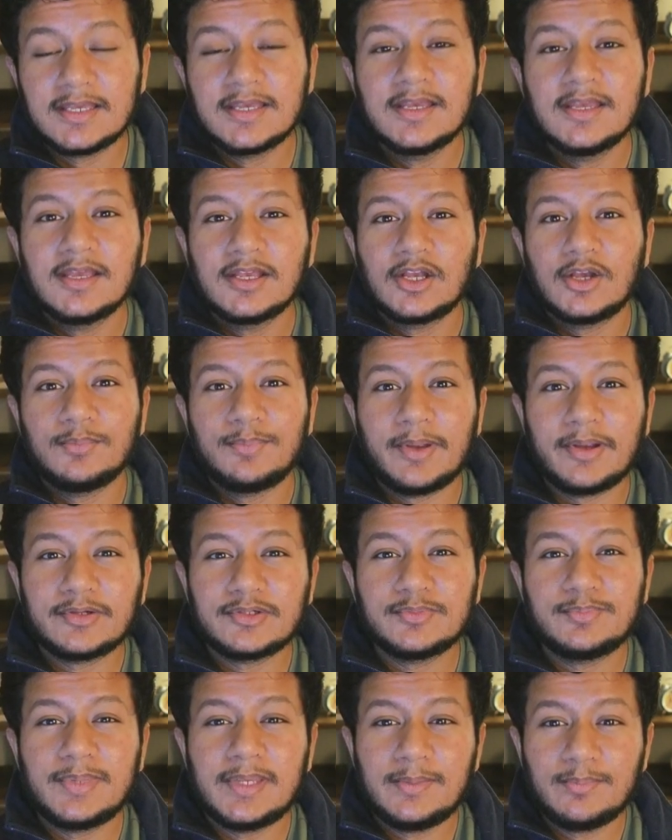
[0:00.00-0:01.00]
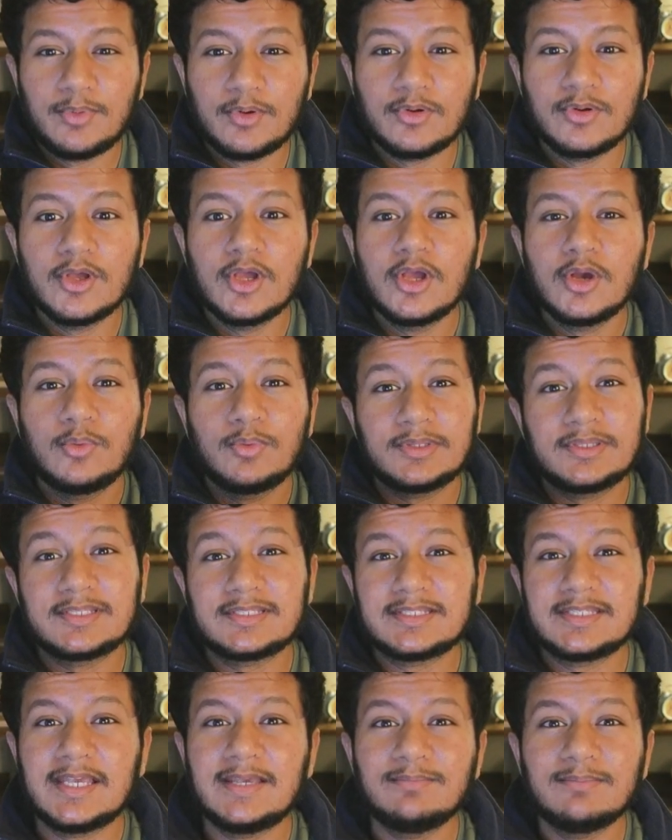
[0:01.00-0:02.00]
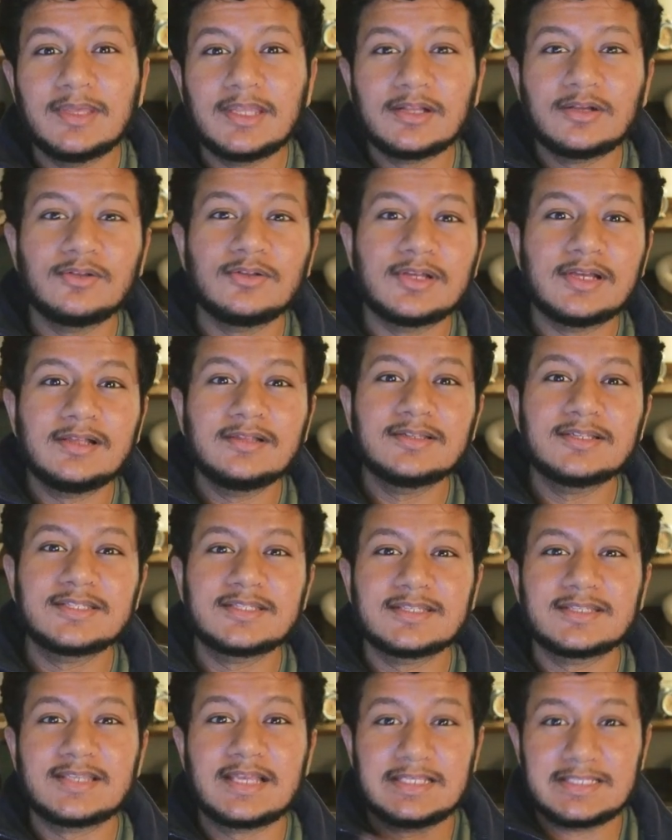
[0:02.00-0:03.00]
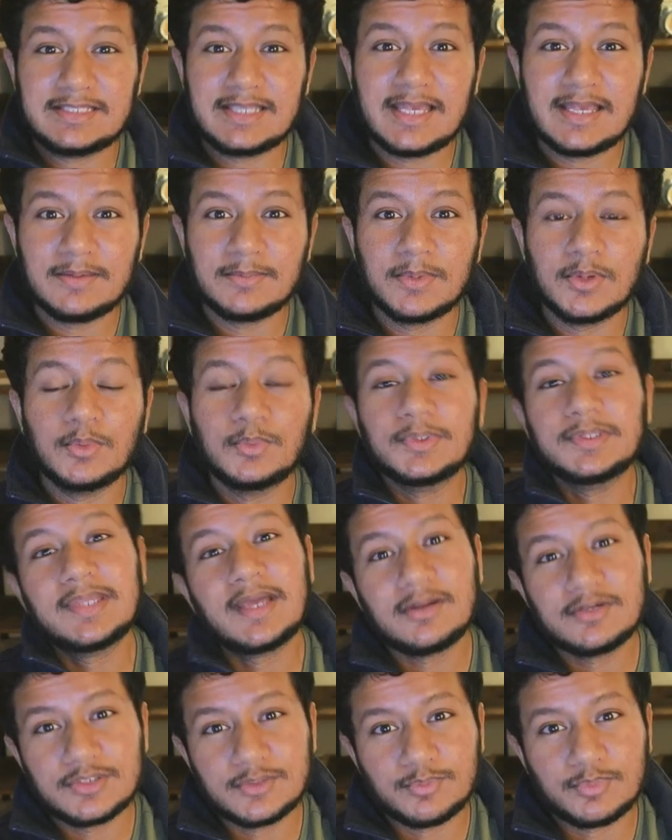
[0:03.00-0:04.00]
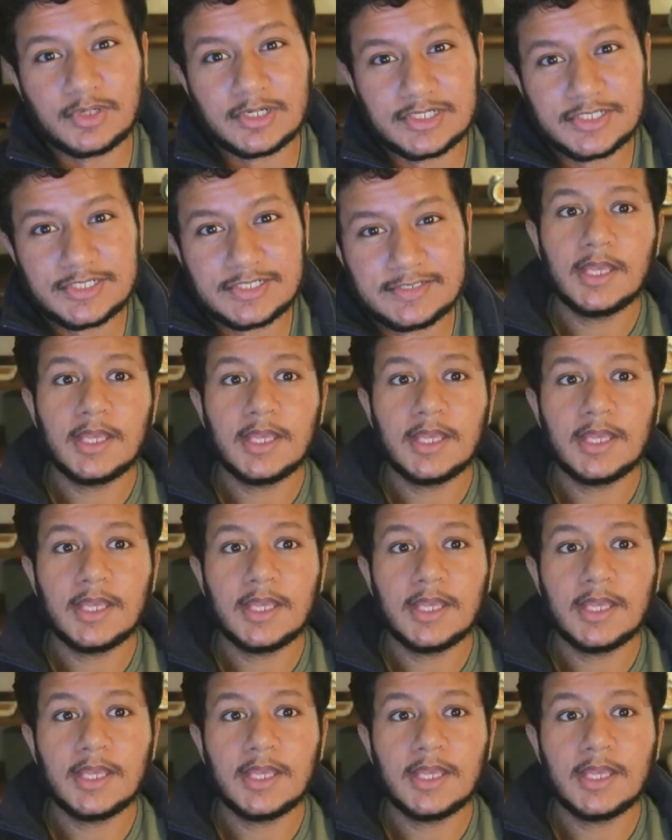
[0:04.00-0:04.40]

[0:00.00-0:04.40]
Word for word: compared to people with the same medical illnesses as them without depression.